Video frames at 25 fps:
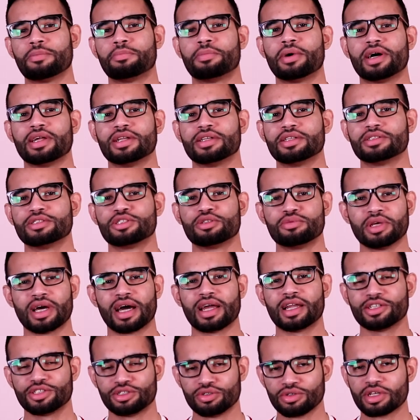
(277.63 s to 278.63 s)
But to be
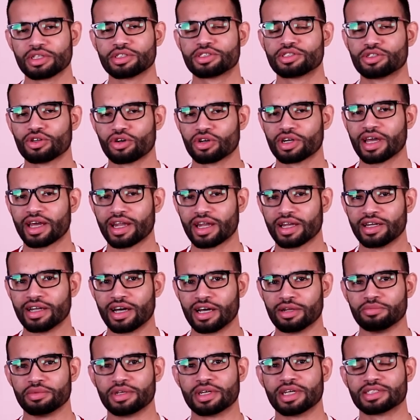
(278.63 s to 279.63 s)
honest, you can still get it
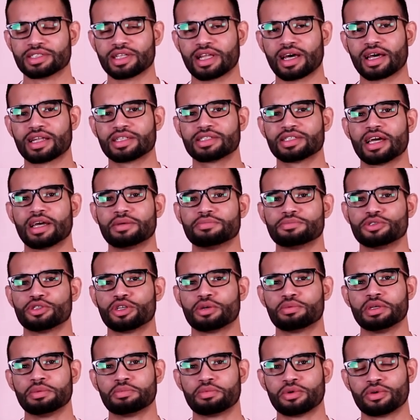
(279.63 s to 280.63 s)
done because a lot of times, you
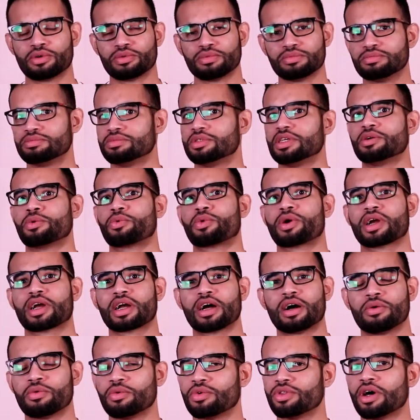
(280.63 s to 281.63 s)
know, people, they work
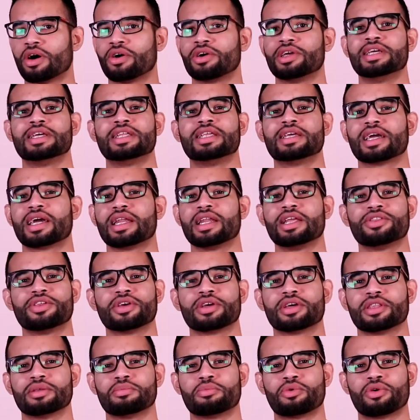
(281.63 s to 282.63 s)
out without eating
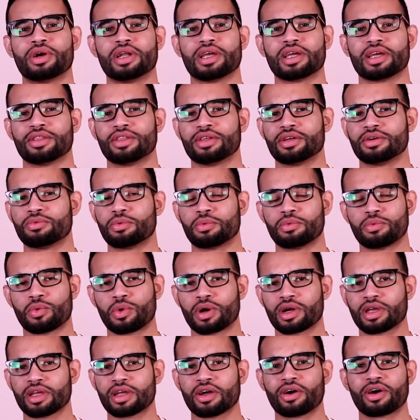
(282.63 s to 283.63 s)
anything in the morning and they're
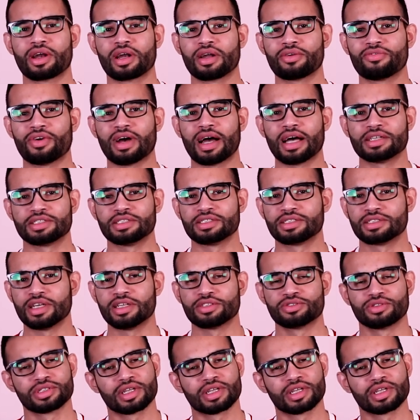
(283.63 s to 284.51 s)
working out in a fasted state.